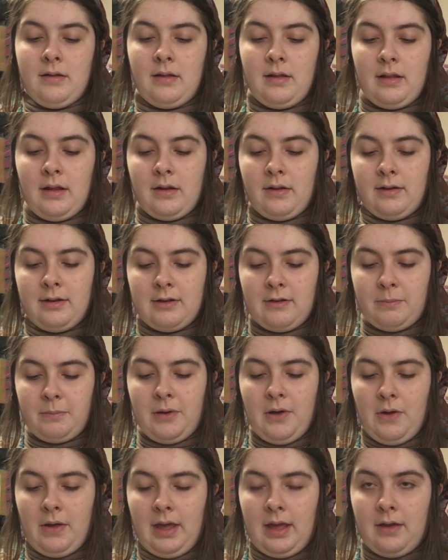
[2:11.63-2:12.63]
not only just
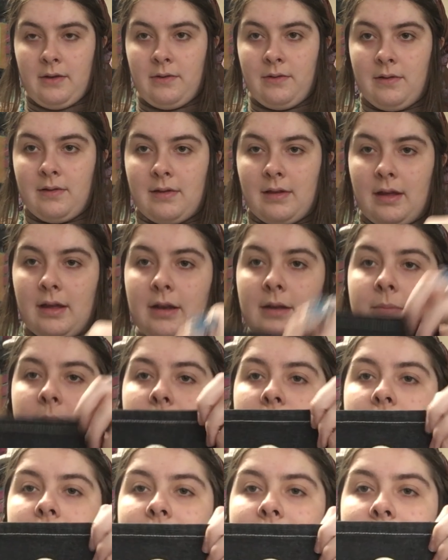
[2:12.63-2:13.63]
poking holes on them,
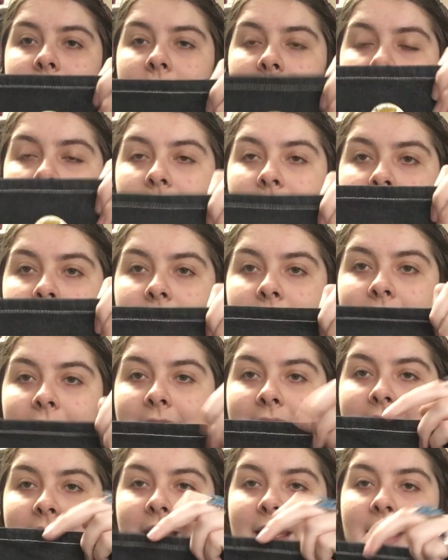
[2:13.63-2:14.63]
but just like having it
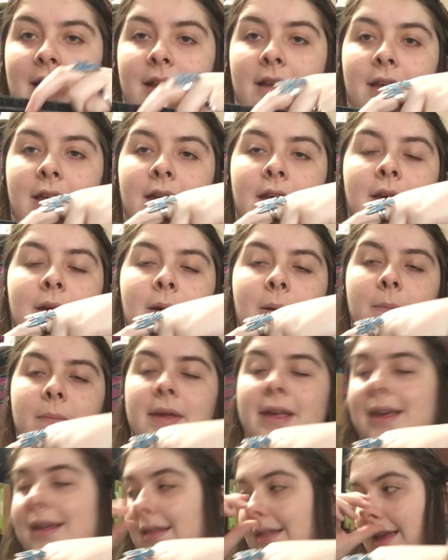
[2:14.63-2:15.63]
like that.
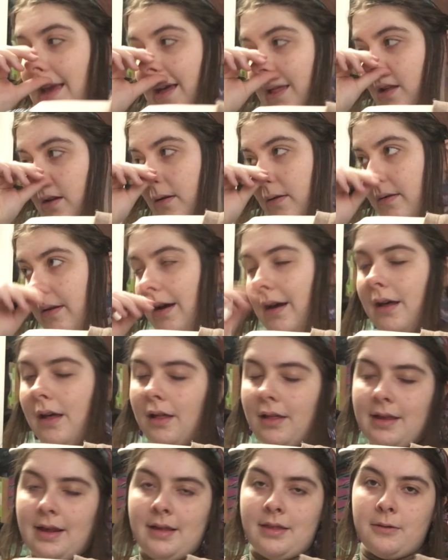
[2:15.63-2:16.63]
Because the other,
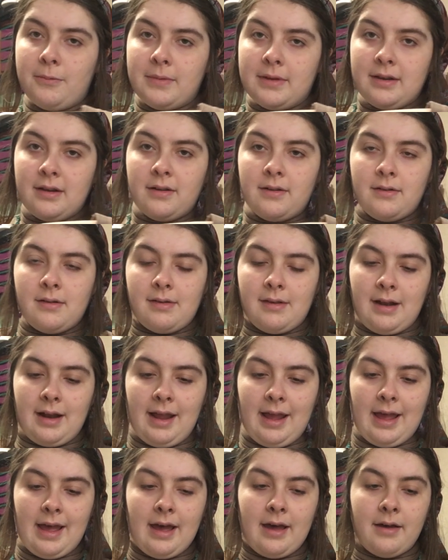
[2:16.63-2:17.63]
all the other materials I
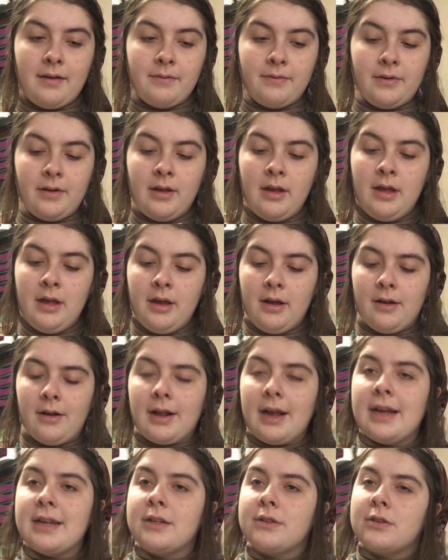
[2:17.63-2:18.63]
have are
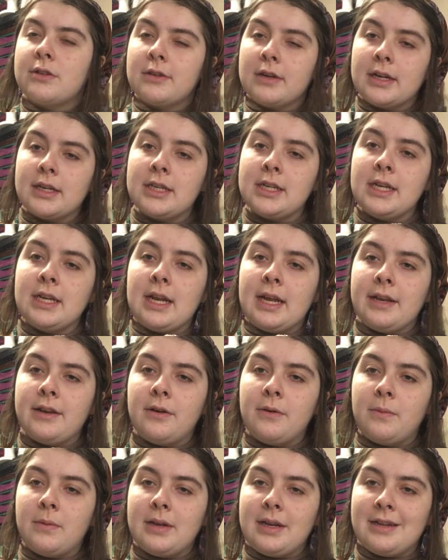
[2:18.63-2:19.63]
kind of stretchy and I
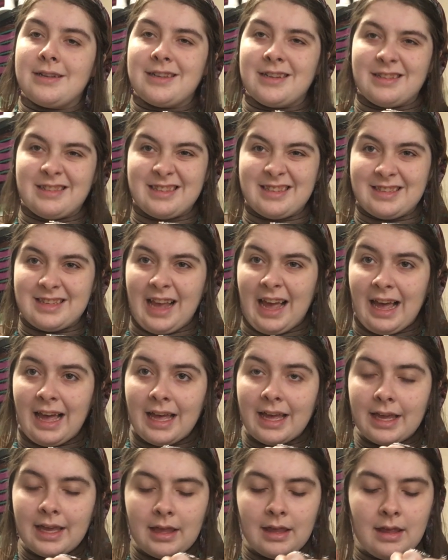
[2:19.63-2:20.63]
don't want it to
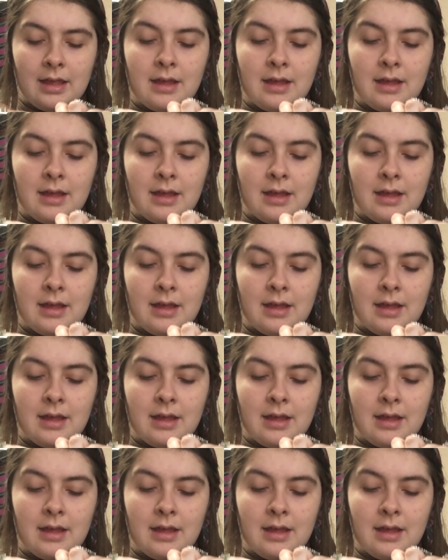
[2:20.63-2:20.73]
sag.